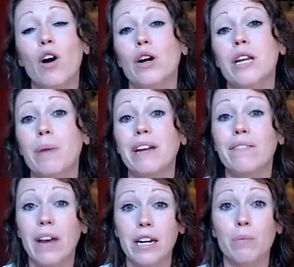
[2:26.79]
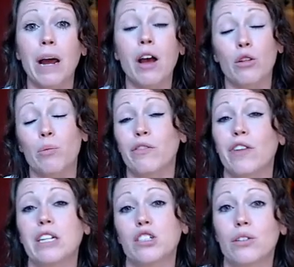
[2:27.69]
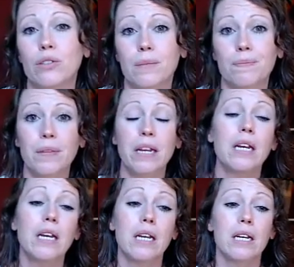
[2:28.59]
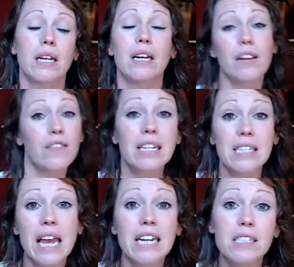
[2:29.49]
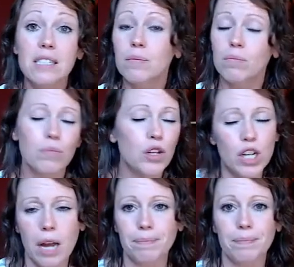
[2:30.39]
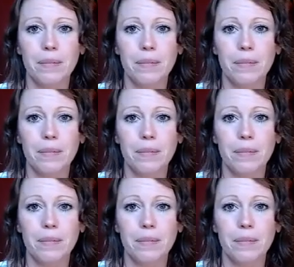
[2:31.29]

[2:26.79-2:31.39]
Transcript: already been vetted by other professionals. If that's the case, you're done.